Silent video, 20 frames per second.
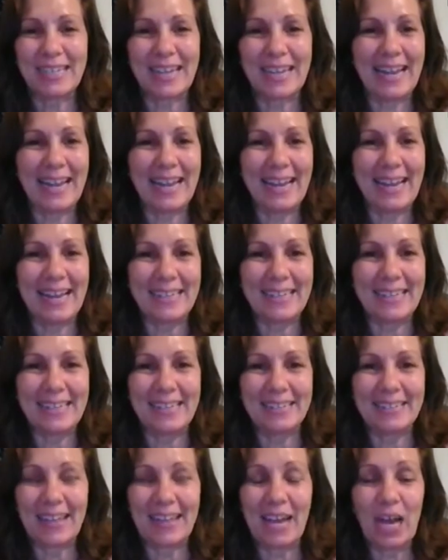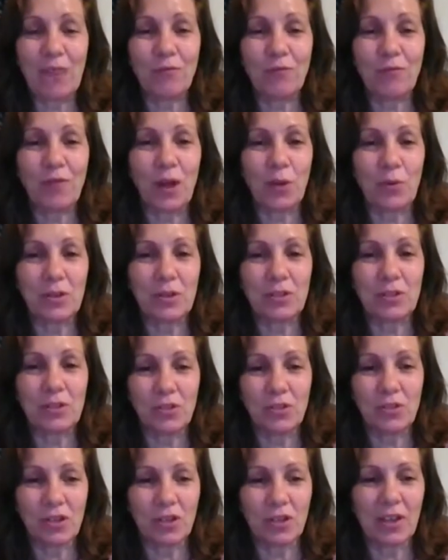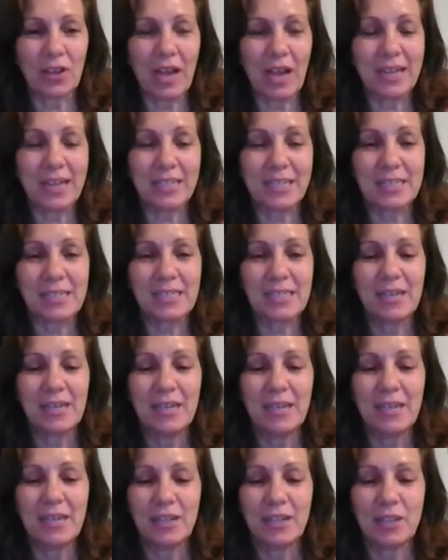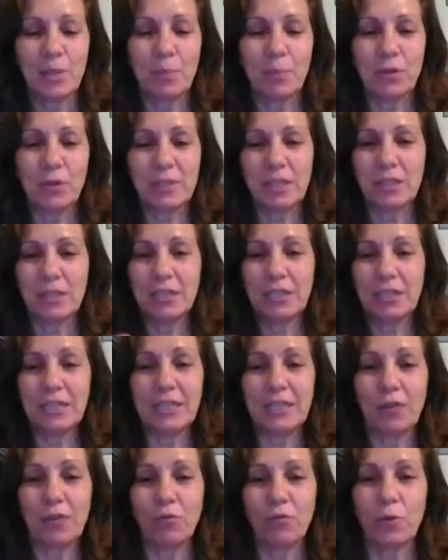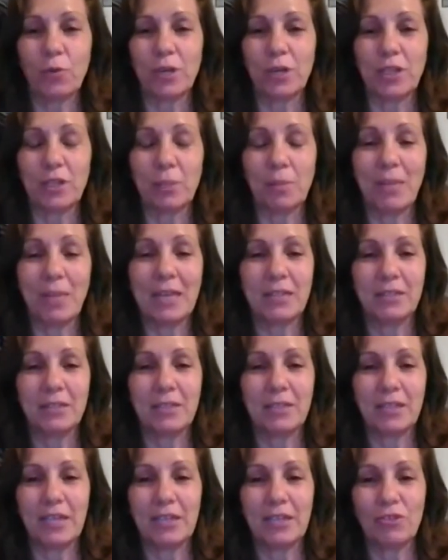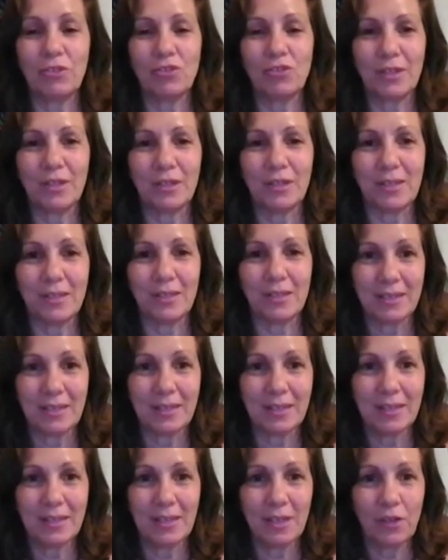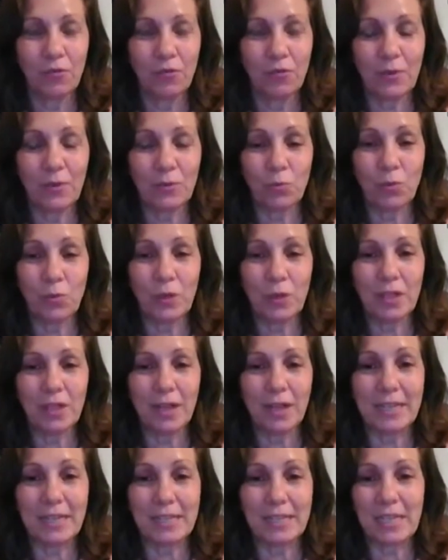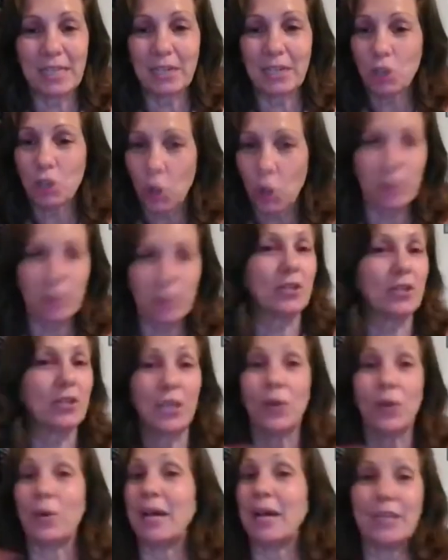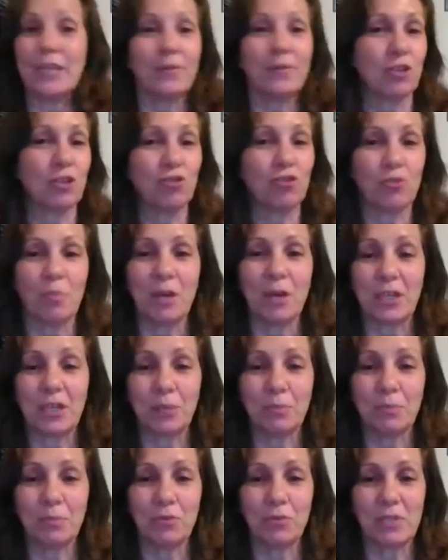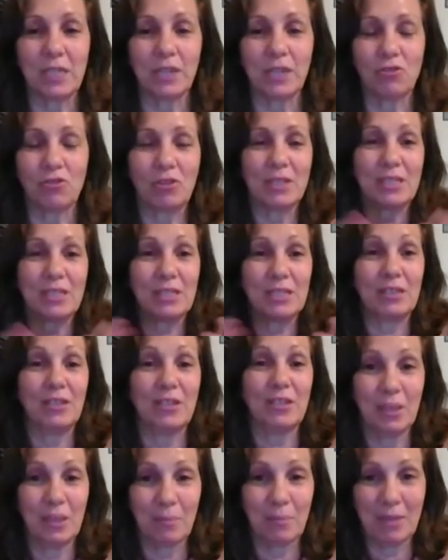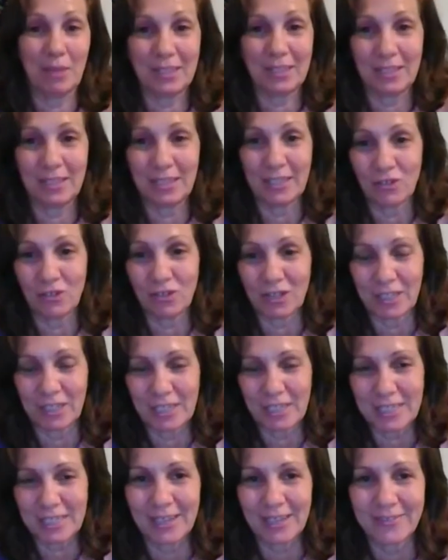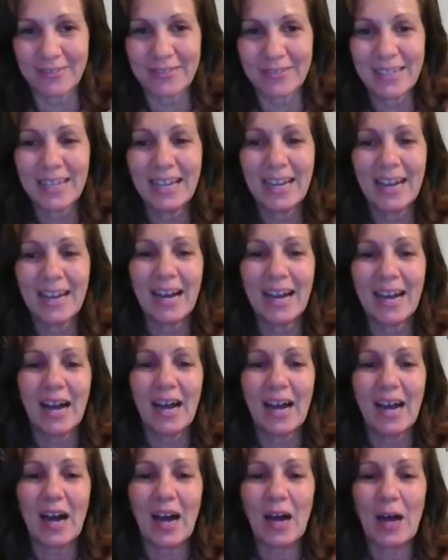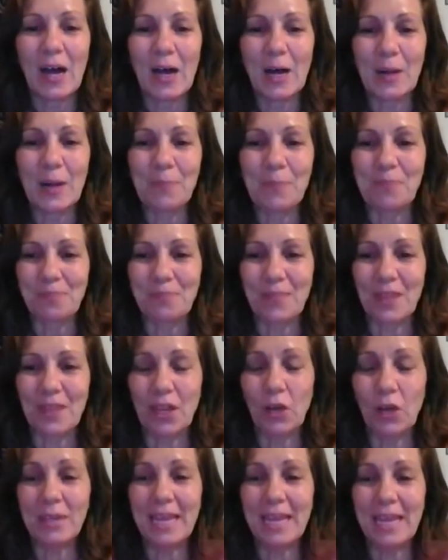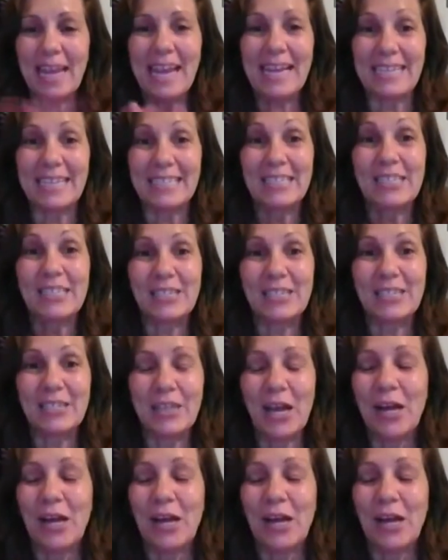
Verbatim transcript: and a half hour into the class, the person leading everyone on the meditation realized that no one could hear any of the shamanic music, just the meditation. So, um, okay. So